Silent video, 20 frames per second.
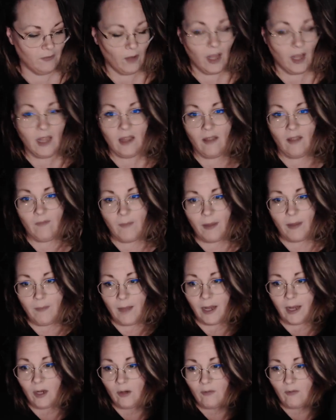I love my
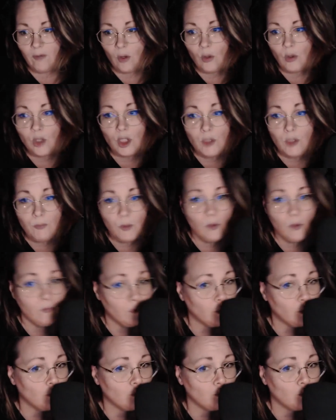microphone. It's
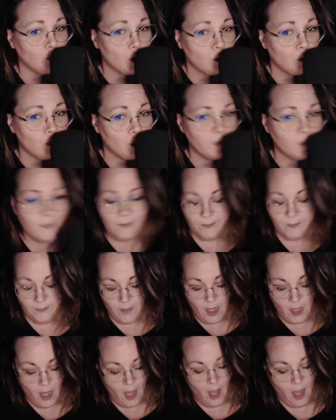beautiful.
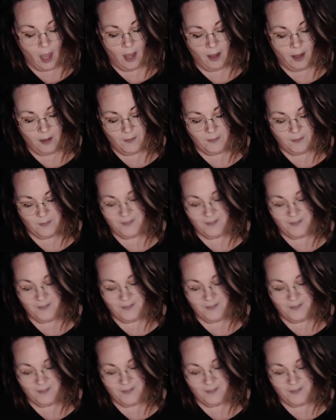Um,